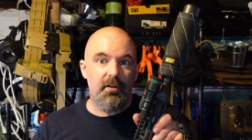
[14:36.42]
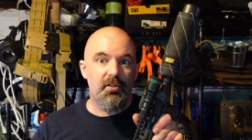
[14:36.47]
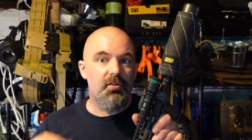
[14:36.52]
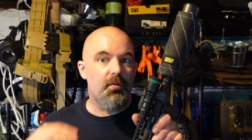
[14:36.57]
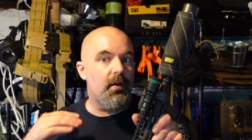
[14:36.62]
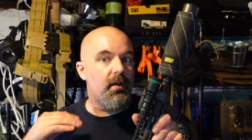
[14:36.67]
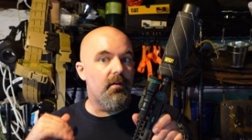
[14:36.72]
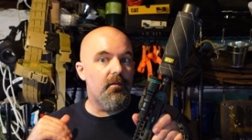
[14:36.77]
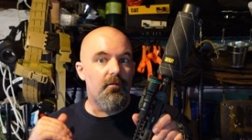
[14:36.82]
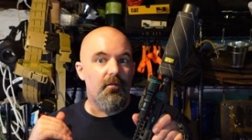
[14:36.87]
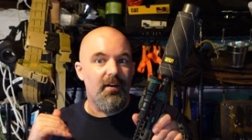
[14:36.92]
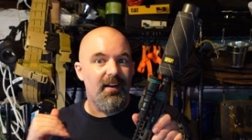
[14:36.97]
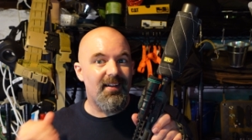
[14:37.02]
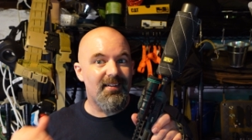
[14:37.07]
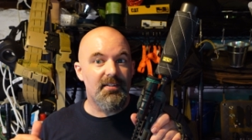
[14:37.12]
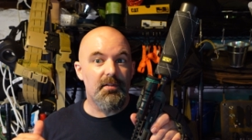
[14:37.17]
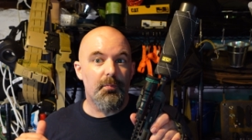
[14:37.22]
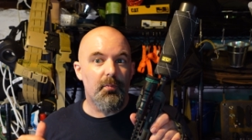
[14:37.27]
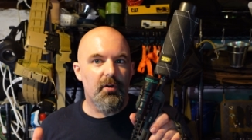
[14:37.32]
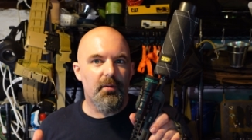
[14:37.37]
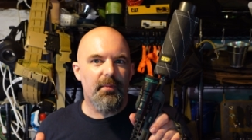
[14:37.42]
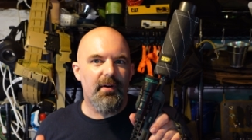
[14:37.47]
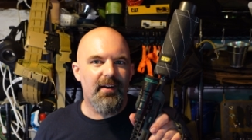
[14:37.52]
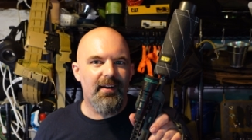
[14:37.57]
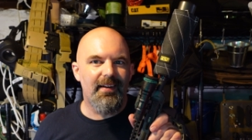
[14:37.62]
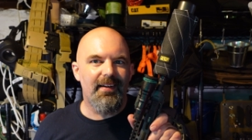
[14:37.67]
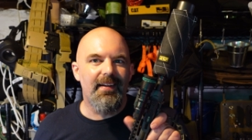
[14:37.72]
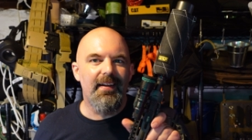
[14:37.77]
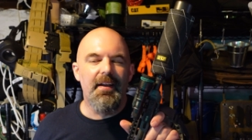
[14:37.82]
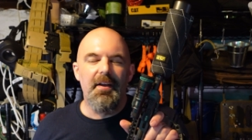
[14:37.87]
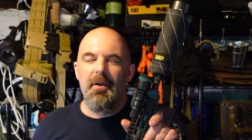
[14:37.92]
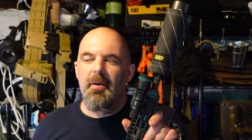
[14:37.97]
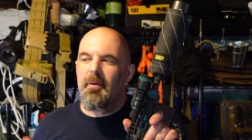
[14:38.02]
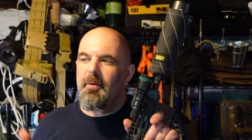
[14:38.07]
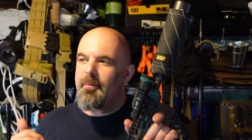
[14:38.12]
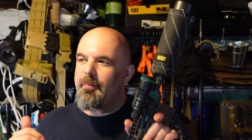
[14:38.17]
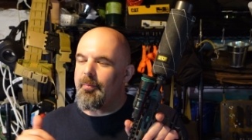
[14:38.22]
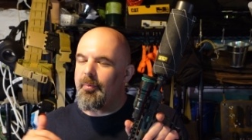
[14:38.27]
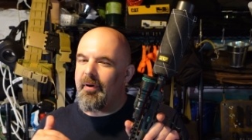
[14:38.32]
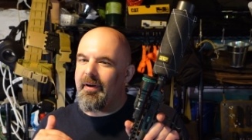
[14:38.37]
so I didn't forget to put them on,
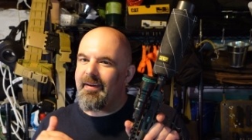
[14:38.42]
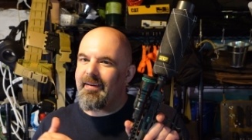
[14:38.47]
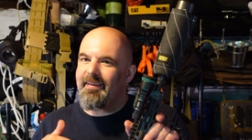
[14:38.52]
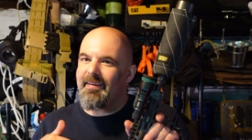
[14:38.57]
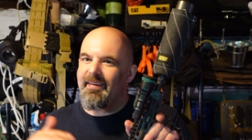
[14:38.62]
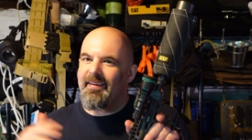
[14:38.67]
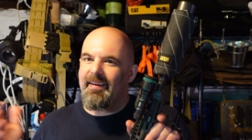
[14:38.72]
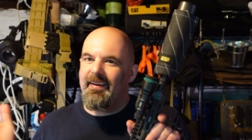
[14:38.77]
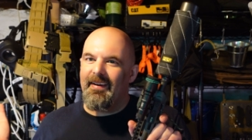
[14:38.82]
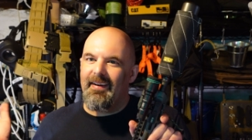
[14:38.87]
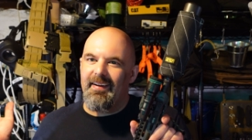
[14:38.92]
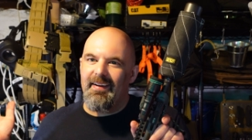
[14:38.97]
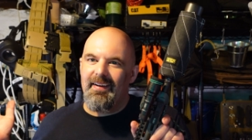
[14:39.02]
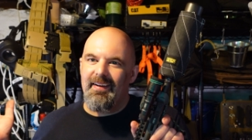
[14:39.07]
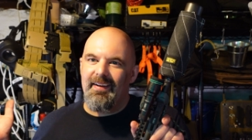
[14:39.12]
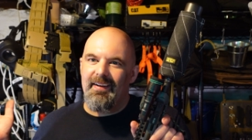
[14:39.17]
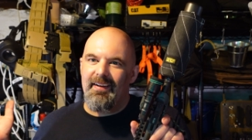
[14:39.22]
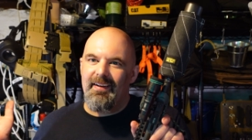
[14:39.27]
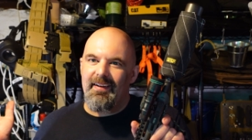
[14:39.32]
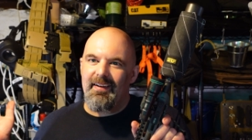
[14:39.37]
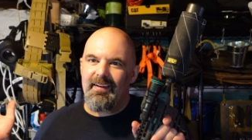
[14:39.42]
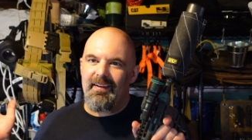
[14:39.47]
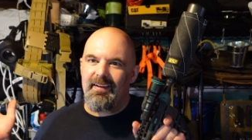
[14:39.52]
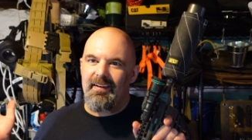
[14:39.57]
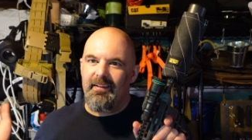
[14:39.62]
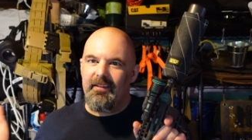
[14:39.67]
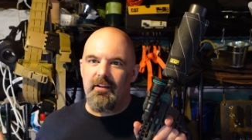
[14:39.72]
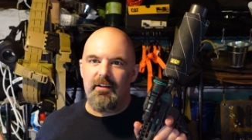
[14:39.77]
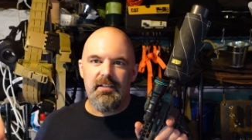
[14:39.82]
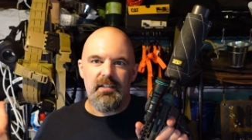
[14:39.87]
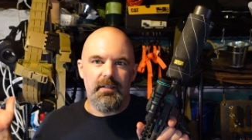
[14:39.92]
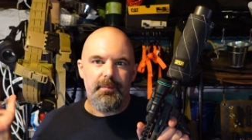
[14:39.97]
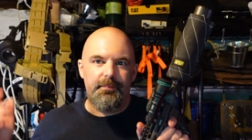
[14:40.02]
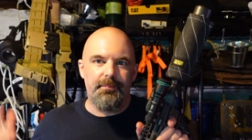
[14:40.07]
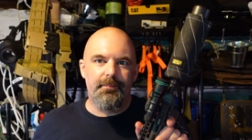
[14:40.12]
but I lost them